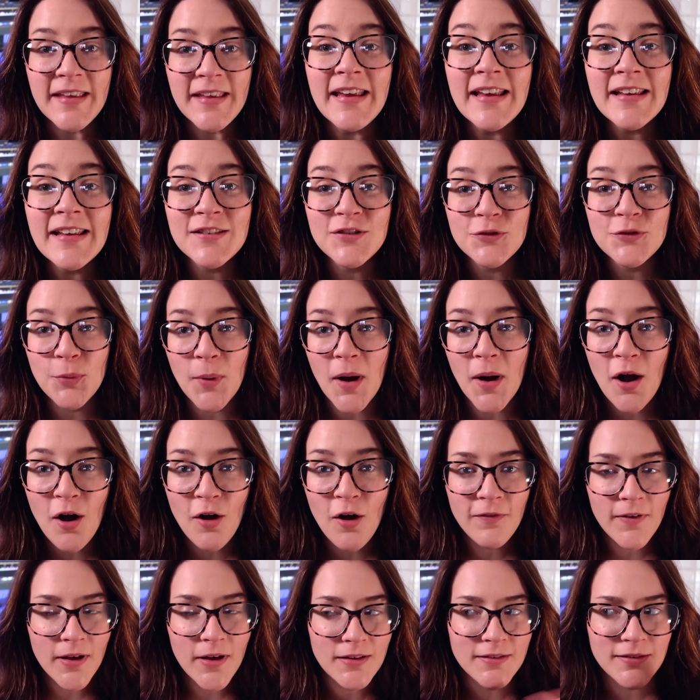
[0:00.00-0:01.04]
these
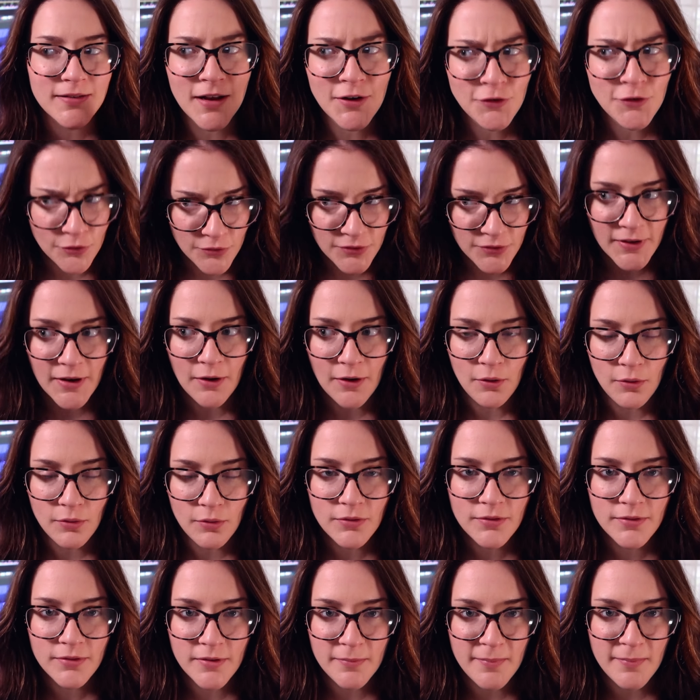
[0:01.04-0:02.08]
12 essential
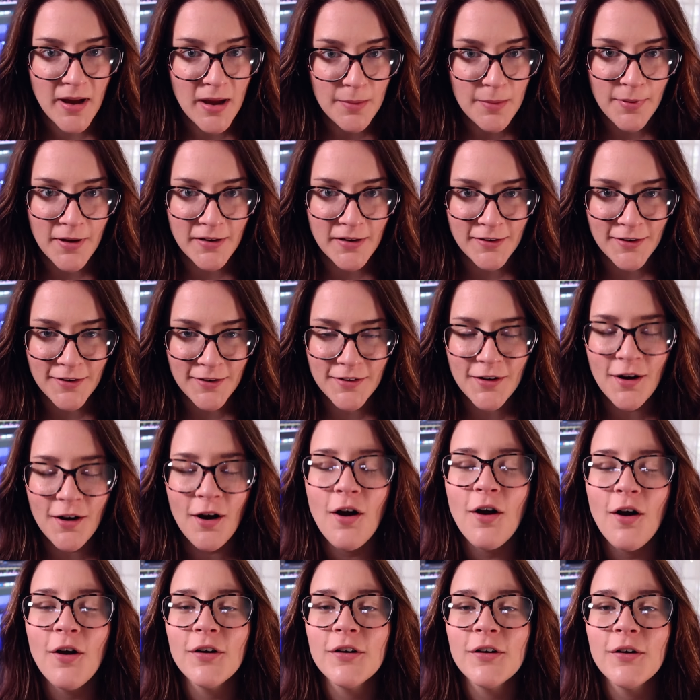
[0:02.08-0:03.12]
skills, in my opinion,
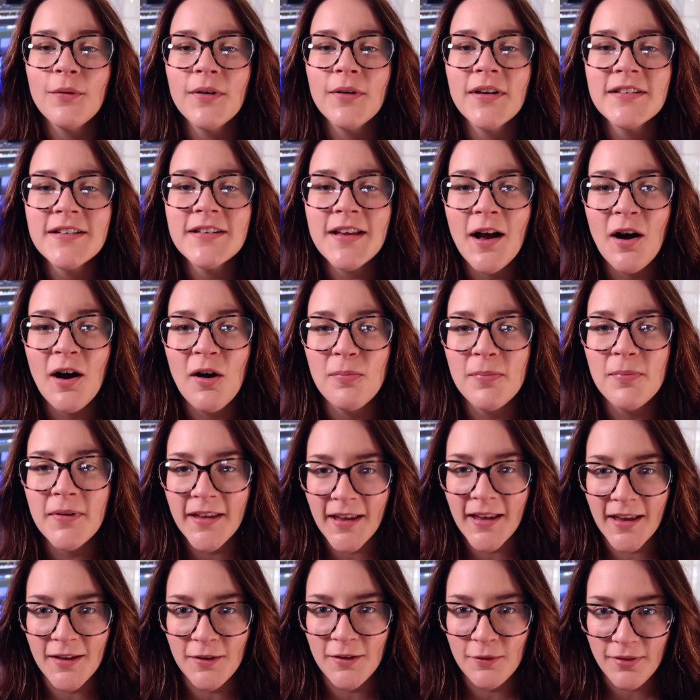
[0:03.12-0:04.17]
are going to help
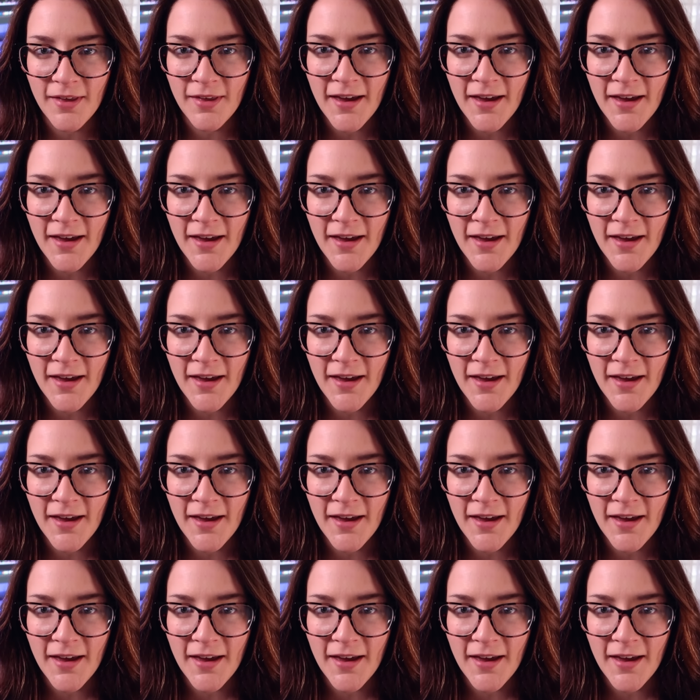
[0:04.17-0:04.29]
get you